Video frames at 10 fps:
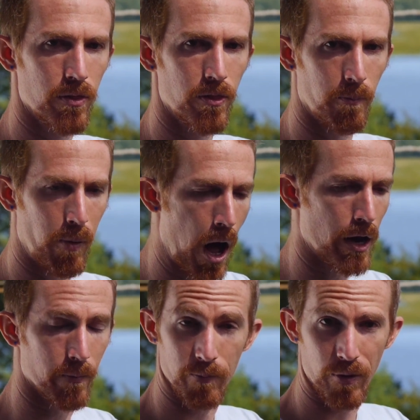the
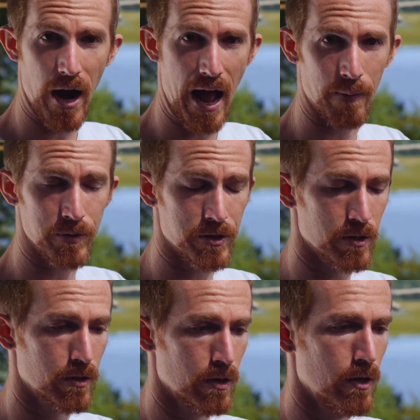bottom, perhaps,
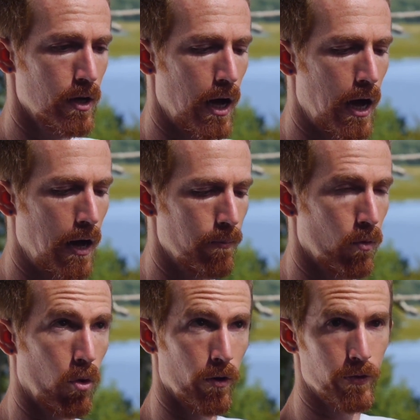
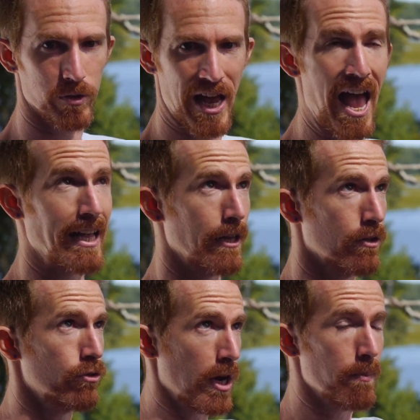or if it was hanging,
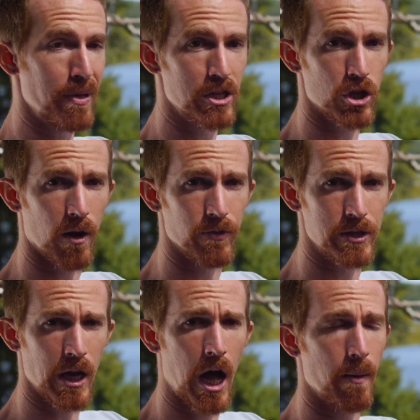you'd try to pinch off the
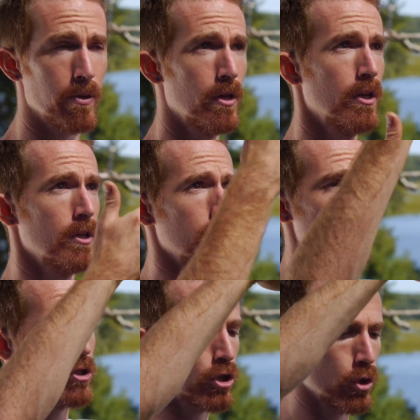top
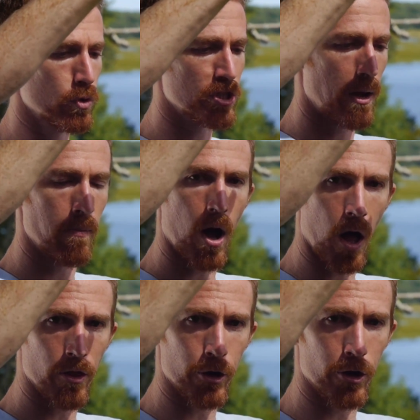to some
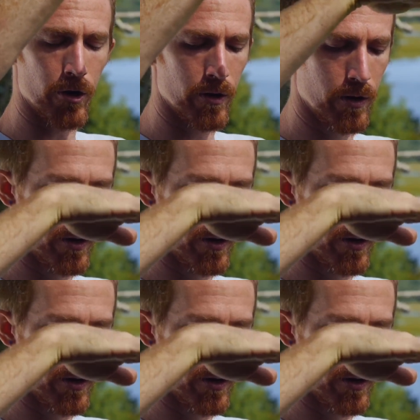other